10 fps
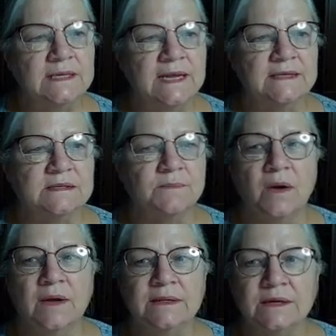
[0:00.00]
days
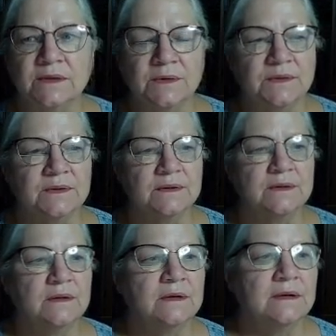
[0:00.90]
upon the earth,
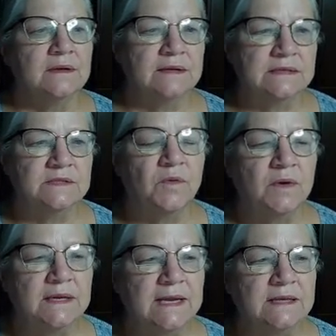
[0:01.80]
that's
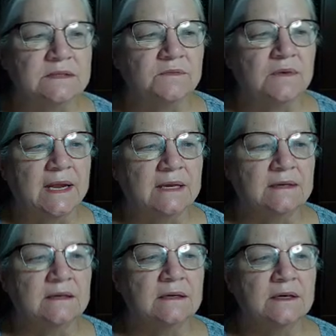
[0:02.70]
40 days of
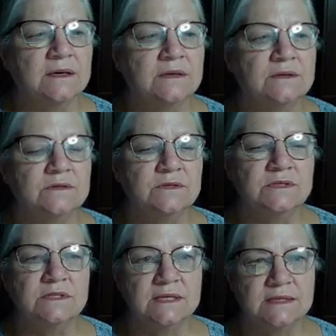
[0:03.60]
rain.
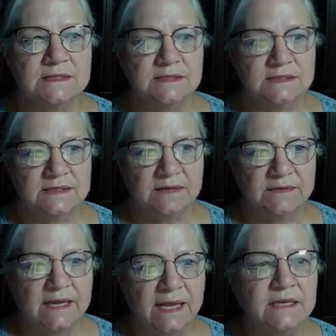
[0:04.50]
Genesis
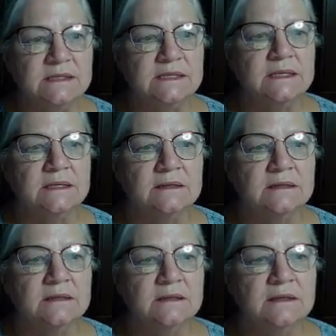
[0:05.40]
7:18,
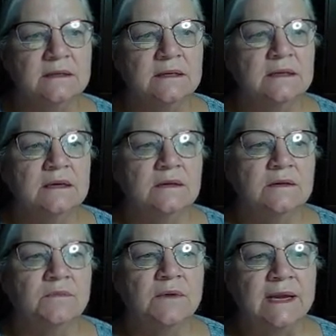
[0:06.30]

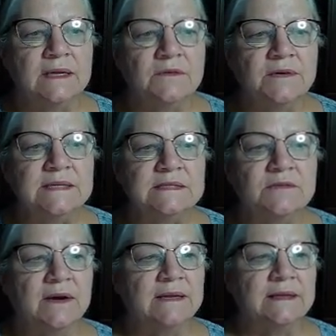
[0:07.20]
the rain
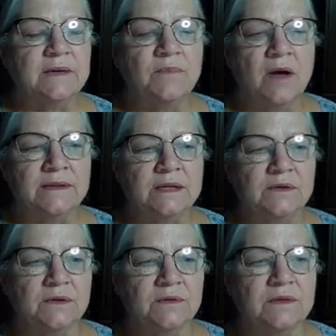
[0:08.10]
increased greatly upon the
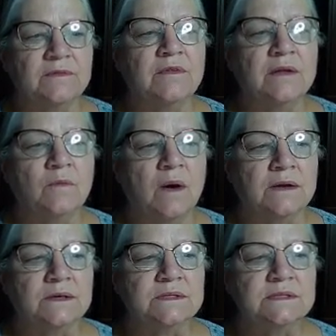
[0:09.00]
earth, the
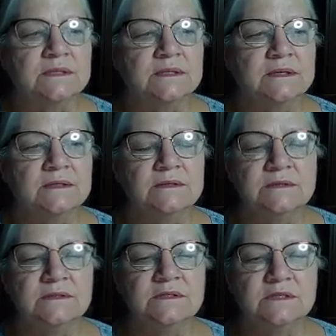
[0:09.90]
floodwaters.
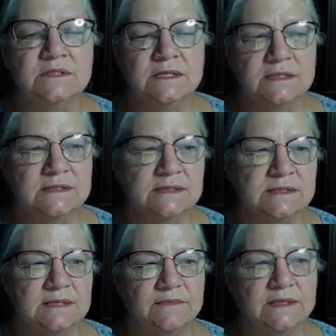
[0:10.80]
Genesis
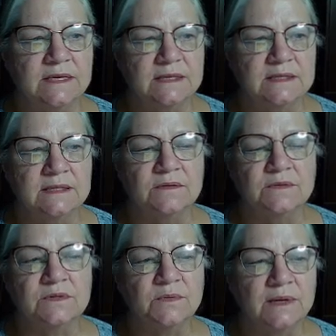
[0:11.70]
7:19
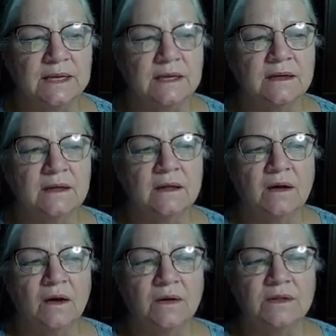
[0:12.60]
through 20,
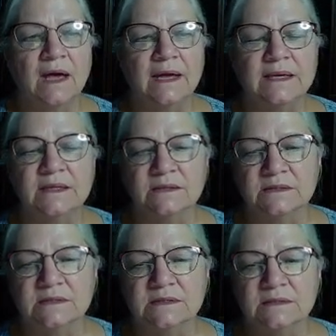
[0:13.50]
all the high
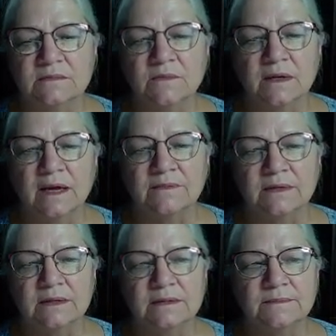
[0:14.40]
hills were covered.